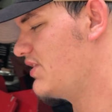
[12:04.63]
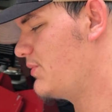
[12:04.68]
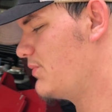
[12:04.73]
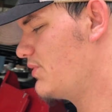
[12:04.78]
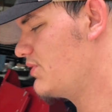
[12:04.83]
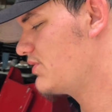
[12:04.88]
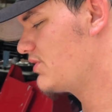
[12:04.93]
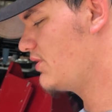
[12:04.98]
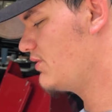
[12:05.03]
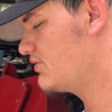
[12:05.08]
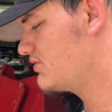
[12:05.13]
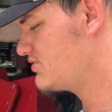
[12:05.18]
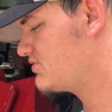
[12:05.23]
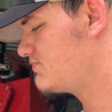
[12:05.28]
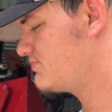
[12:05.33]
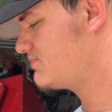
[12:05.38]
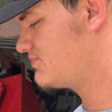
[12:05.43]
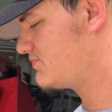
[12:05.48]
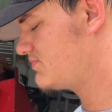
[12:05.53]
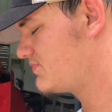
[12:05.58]
we're going to
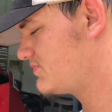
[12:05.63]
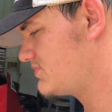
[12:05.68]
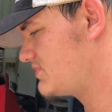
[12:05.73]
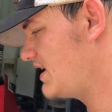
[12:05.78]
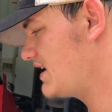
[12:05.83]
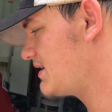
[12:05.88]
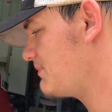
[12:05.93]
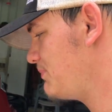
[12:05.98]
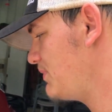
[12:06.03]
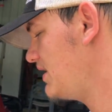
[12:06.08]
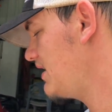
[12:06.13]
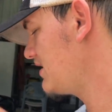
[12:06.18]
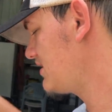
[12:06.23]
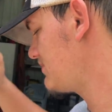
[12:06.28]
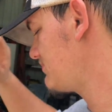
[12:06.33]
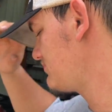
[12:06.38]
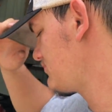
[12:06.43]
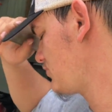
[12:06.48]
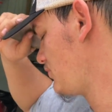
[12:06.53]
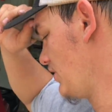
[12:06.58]
take a break,
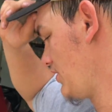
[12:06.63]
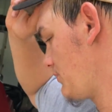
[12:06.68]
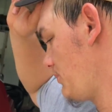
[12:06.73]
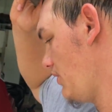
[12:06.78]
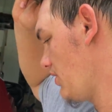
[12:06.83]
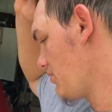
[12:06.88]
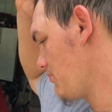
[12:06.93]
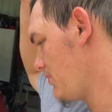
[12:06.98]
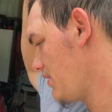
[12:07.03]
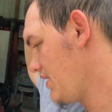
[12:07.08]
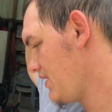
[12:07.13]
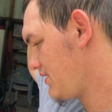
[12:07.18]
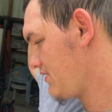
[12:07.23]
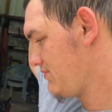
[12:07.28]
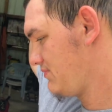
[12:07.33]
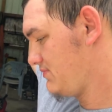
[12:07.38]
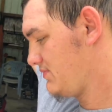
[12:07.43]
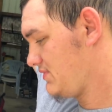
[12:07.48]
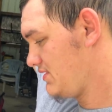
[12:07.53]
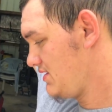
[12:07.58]
quick water break.
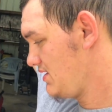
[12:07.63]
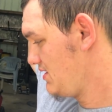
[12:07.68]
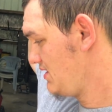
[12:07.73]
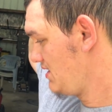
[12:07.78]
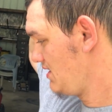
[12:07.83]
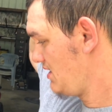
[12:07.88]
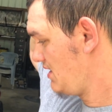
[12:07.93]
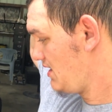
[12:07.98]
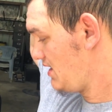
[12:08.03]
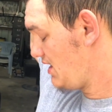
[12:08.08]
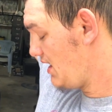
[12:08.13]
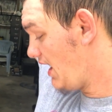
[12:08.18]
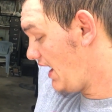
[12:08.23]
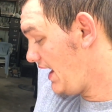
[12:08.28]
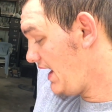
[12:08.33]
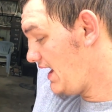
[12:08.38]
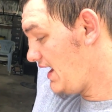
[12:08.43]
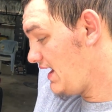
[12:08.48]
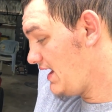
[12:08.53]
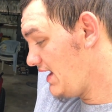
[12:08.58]

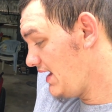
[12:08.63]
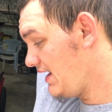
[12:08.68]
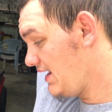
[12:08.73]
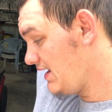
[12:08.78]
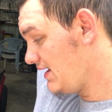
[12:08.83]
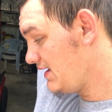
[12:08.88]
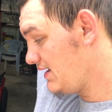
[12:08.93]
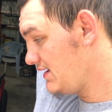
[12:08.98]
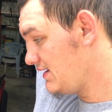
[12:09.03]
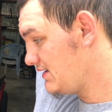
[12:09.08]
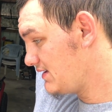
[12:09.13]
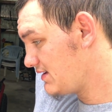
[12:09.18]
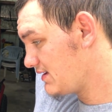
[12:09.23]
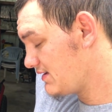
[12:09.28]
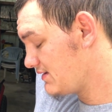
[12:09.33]
And